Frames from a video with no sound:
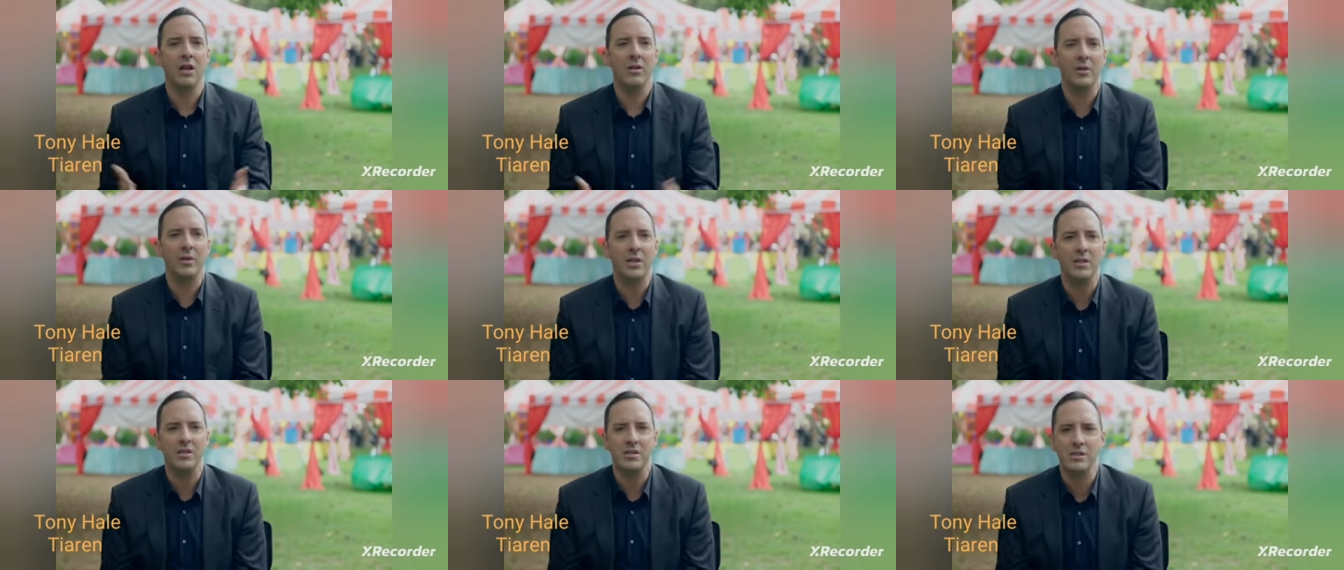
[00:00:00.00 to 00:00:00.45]
I
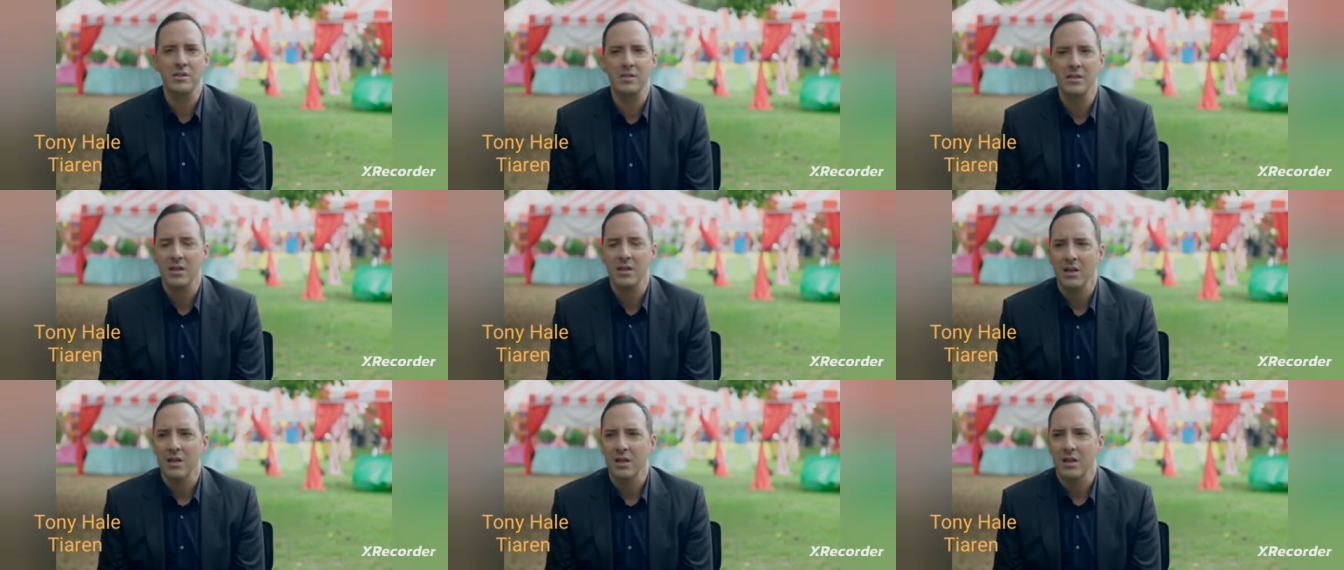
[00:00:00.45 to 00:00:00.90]
mean, it's
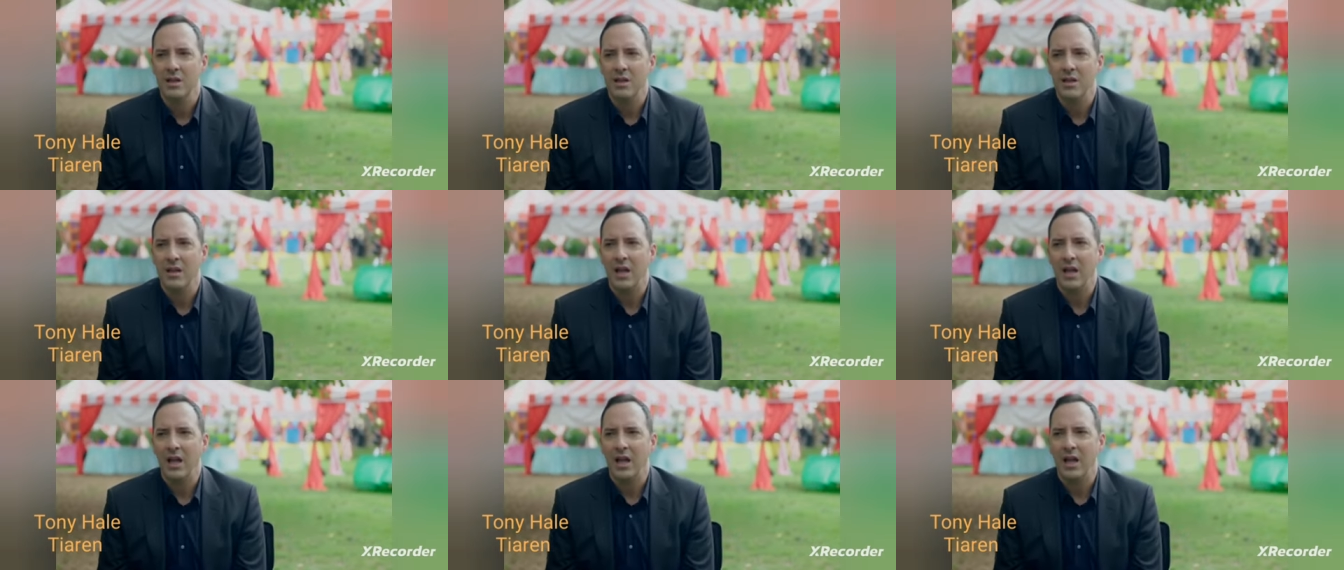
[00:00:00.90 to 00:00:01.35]

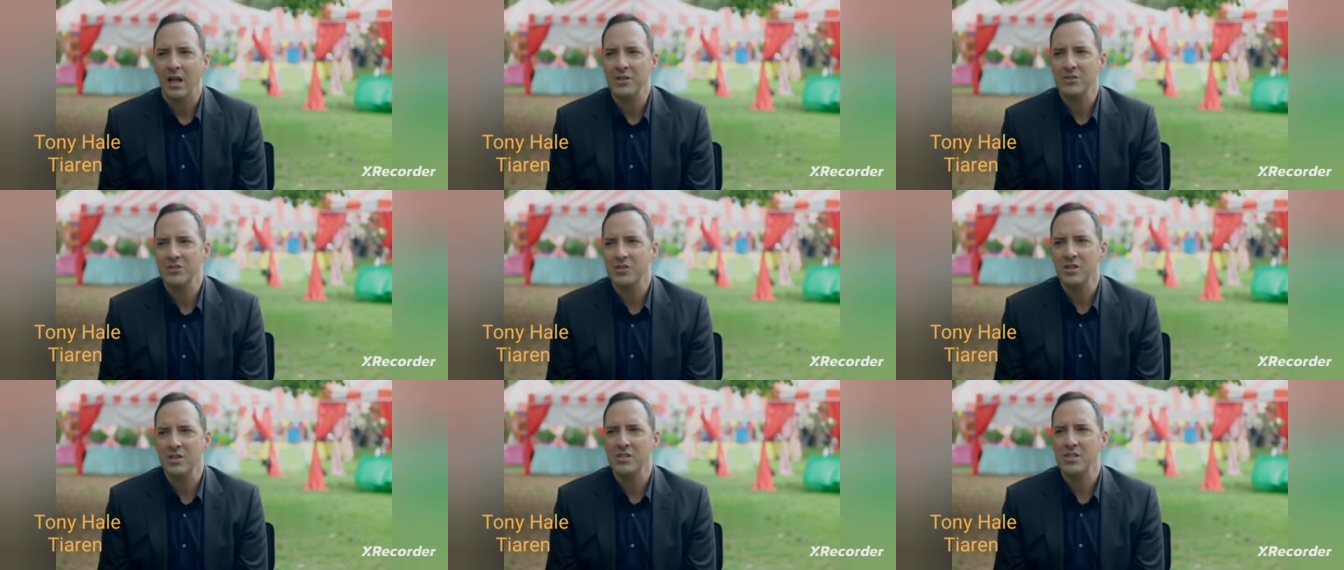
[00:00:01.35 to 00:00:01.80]

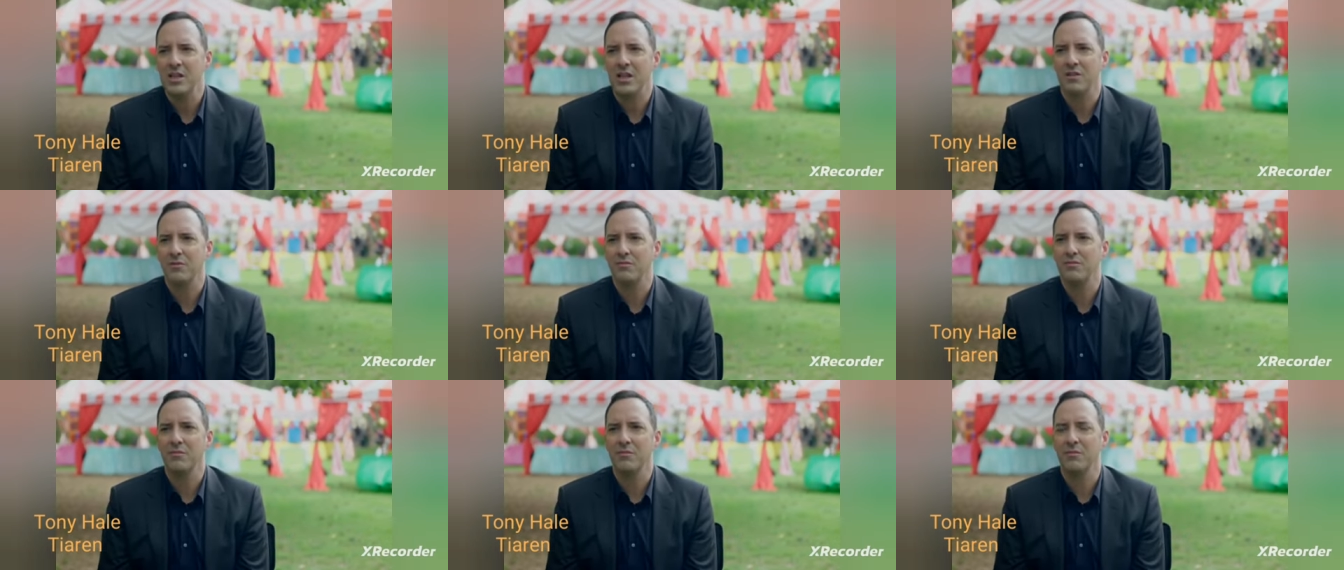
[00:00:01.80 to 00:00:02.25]
just
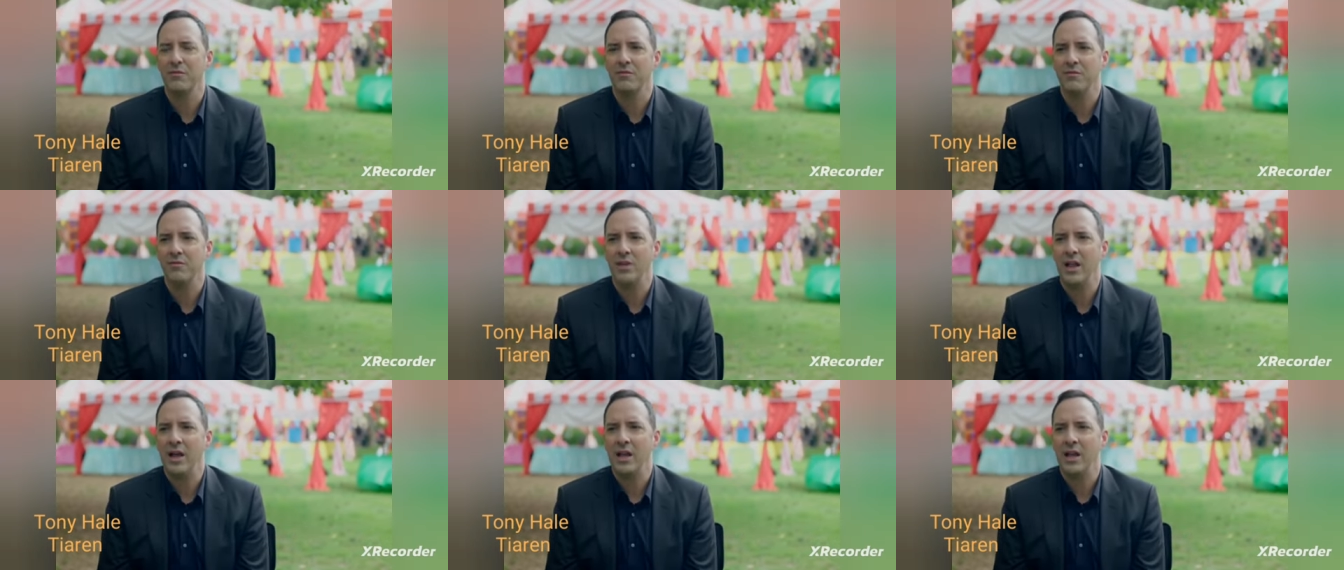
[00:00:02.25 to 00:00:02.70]
like
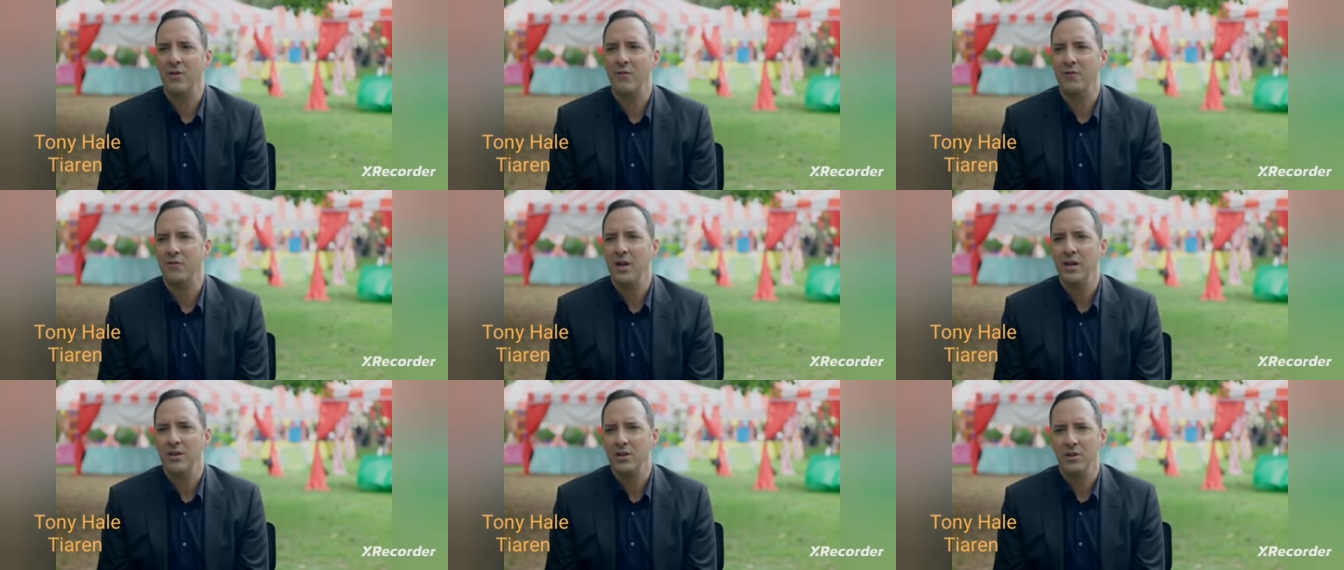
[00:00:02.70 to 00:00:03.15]
flat out
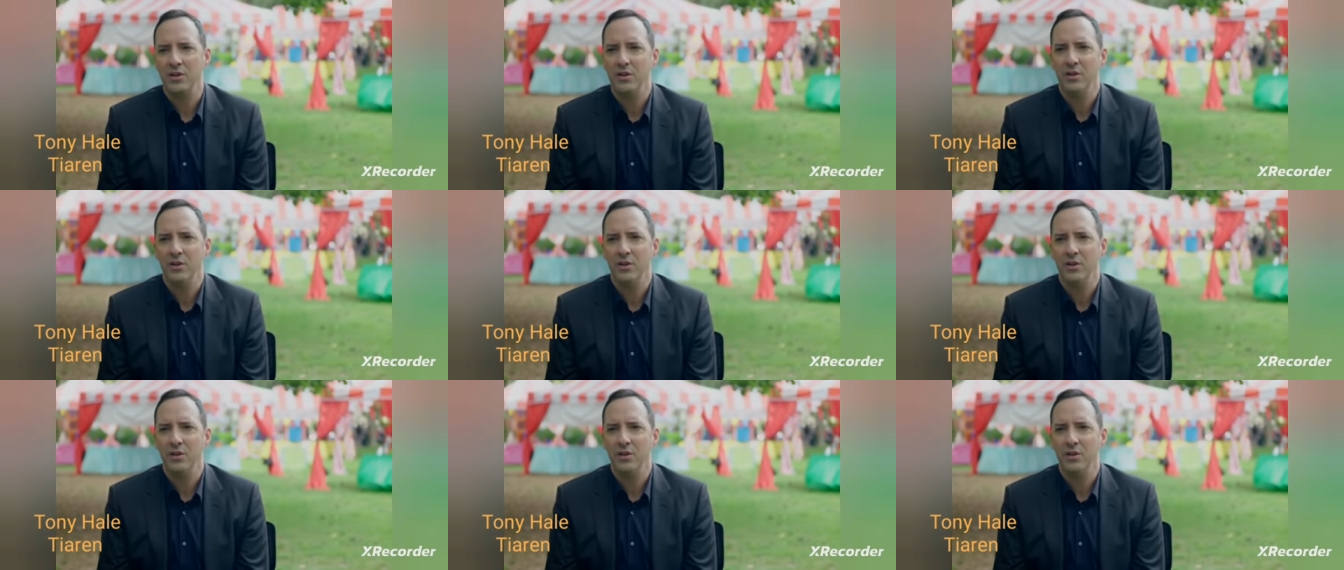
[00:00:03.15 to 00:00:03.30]
fun to